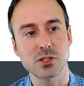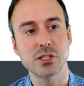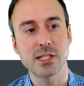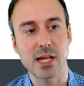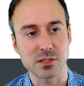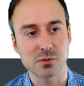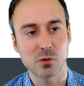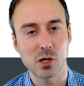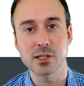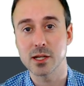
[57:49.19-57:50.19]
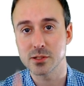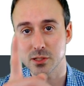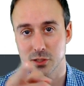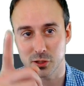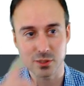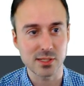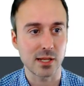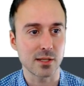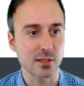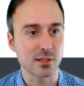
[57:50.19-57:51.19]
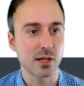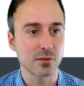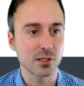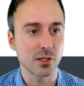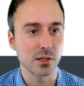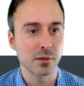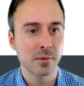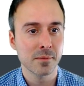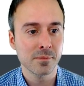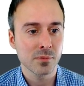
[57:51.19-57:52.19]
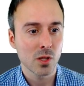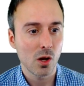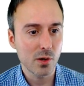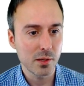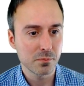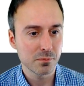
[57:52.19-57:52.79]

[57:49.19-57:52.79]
Yes, one, that is a good sentence. That's good. Okay,